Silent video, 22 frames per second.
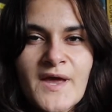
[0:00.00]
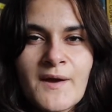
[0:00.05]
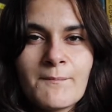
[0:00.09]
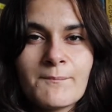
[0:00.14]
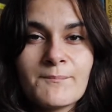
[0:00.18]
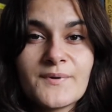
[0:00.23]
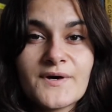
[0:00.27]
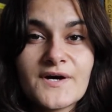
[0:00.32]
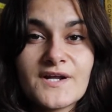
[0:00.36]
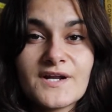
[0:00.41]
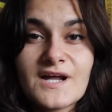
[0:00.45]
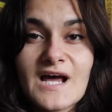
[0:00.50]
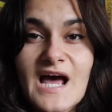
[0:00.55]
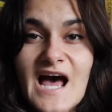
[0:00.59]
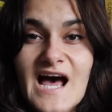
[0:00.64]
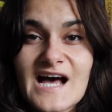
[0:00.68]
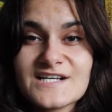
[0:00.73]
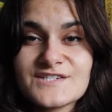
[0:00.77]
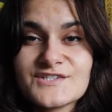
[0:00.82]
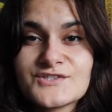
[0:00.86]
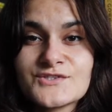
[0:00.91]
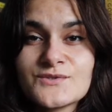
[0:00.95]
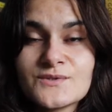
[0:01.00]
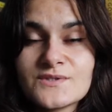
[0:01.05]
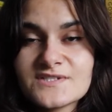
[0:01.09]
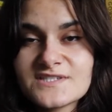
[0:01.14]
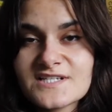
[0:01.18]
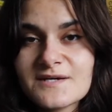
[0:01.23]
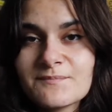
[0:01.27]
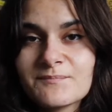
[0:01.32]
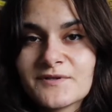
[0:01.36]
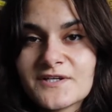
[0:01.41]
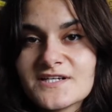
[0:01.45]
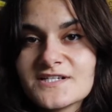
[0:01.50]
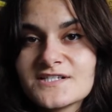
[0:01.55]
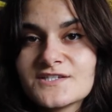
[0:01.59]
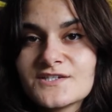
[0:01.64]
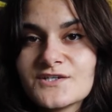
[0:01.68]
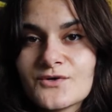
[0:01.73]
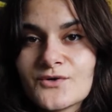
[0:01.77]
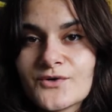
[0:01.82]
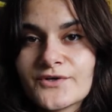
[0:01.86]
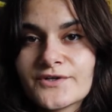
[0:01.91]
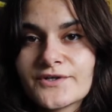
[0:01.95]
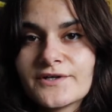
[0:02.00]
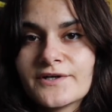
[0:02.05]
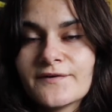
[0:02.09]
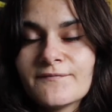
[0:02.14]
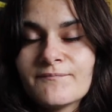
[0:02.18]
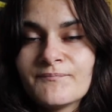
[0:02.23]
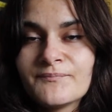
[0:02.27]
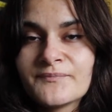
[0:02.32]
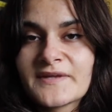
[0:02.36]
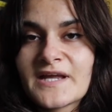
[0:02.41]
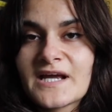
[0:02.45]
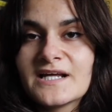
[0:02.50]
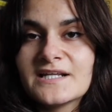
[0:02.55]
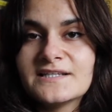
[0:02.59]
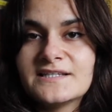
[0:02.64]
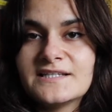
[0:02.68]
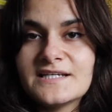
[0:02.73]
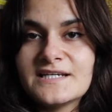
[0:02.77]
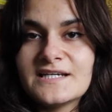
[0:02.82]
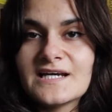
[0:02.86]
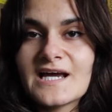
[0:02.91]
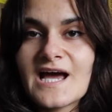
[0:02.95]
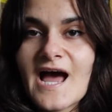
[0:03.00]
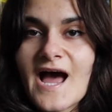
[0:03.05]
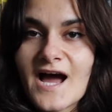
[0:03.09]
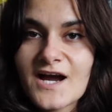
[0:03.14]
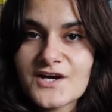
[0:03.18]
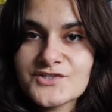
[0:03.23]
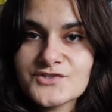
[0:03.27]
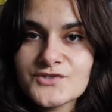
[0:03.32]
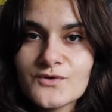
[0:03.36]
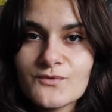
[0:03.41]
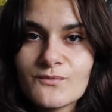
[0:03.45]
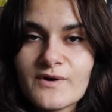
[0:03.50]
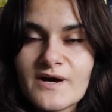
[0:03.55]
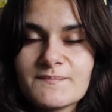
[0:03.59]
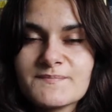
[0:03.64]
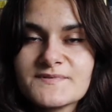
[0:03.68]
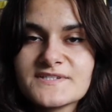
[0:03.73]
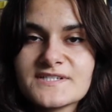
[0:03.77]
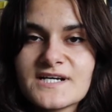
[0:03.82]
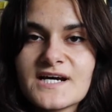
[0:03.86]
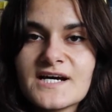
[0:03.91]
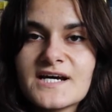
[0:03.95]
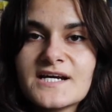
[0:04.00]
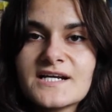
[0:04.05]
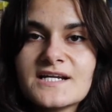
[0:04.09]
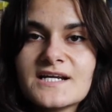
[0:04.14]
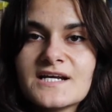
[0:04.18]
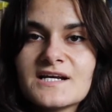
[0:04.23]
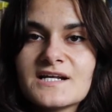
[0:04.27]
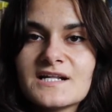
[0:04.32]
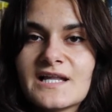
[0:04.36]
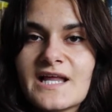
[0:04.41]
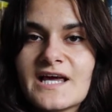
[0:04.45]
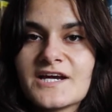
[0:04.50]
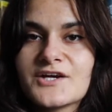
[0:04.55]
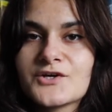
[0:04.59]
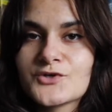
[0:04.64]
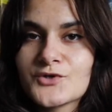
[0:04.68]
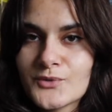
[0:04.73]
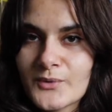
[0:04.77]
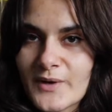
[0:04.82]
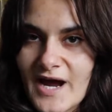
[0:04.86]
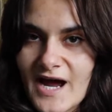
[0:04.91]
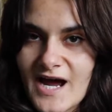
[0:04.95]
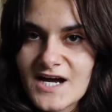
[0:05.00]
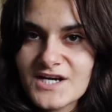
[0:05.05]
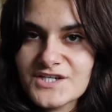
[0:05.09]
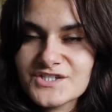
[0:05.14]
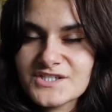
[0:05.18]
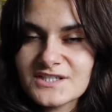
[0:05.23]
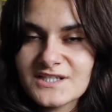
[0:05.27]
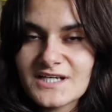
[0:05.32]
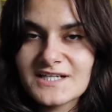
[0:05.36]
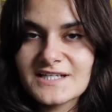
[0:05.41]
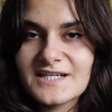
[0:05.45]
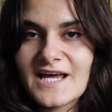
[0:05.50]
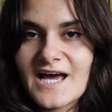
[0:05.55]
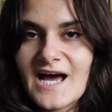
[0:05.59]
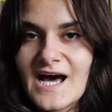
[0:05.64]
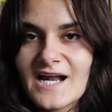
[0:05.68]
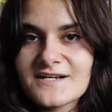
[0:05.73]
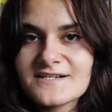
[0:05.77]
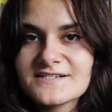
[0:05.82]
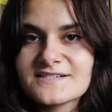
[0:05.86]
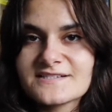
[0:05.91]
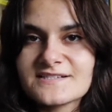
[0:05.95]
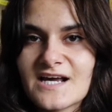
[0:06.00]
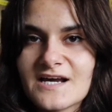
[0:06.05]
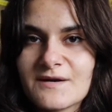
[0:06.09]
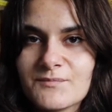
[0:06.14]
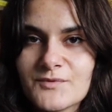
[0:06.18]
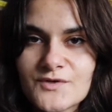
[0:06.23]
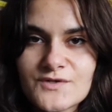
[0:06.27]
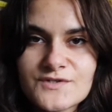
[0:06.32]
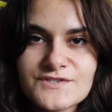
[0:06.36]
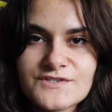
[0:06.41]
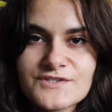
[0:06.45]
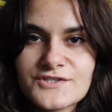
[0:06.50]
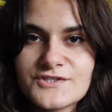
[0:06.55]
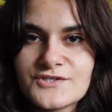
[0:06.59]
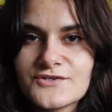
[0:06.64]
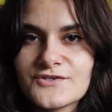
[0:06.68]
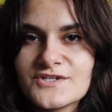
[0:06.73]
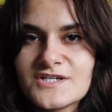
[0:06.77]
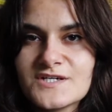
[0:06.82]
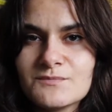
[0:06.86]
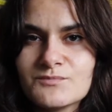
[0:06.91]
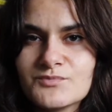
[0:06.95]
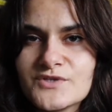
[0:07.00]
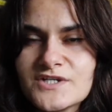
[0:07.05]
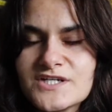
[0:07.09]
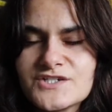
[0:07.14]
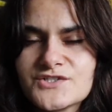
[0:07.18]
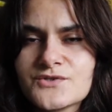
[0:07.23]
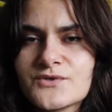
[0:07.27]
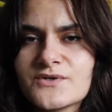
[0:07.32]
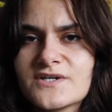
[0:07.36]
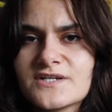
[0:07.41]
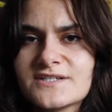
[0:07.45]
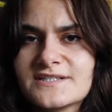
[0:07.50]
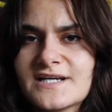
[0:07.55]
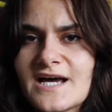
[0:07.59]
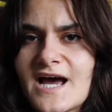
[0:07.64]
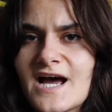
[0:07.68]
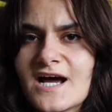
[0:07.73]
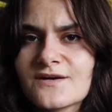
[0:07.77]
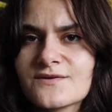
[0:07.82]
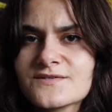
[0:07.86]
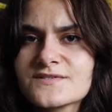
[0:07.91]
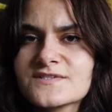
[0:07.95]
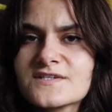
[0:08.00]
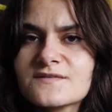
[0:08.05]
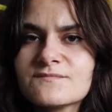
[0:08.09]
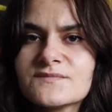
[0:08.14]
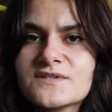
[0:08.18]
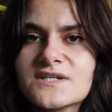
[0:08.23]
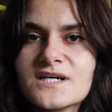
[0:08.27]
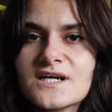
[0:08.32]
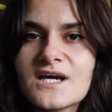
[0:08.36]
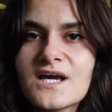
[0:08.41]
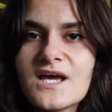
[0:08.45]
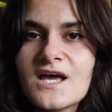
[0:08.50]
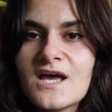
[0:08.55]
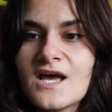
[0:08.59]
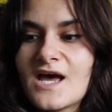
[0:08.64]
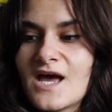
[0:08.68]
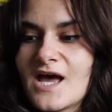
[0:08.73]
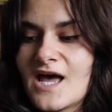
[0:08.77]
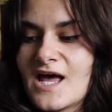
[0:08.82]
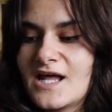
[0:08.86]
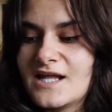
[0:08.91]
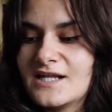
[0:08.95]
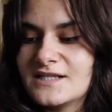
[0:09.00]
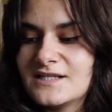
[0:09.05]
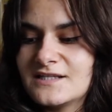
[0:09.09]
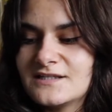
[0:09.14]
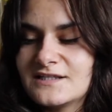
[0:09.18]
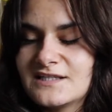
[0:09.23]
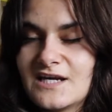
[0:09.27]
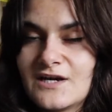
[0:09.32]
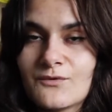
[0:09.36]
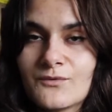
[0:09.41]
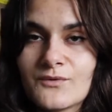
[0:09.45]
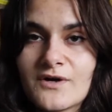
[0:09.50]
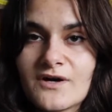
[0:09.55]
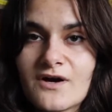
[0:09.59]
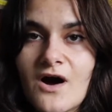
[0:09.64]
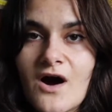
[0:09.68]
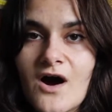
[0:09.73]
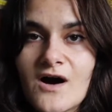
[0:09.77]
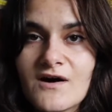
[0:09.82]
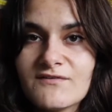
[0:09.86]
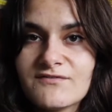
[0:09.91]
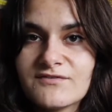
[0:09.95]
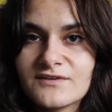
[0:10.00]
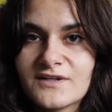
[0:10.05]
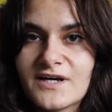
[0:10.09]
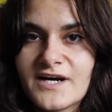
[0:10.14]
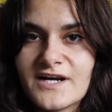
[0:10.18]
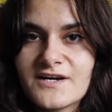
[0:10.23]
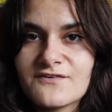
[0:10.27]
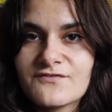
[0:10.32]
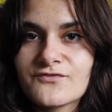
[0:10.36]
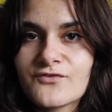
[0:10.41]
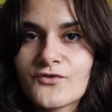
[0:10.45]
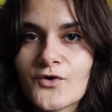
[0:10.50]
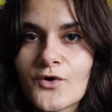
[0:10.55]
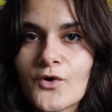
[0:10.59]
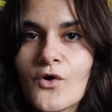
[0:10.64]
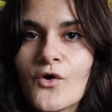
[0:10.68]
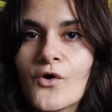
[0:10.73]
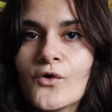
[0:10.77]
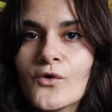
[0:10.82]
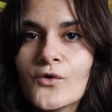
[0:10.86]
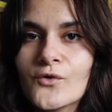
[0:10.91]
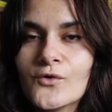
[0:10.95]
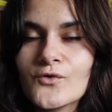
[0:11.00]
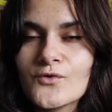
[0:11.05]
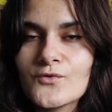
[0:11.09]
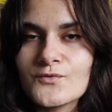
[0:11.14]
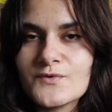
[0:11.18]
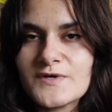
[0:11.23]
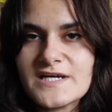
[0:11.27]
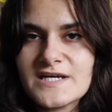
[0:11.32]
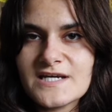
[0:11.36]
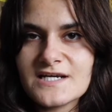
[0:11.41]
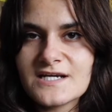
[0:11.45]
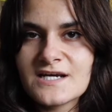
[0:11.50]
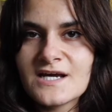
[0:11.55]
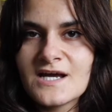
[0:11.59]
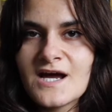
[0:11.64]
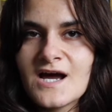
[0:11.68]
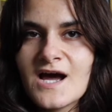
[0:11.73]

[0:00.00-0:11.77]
But as soon as I placed the order, the actual website like crashed. Like they had a cyber security breach or attack or something, and they were offline for a whole week.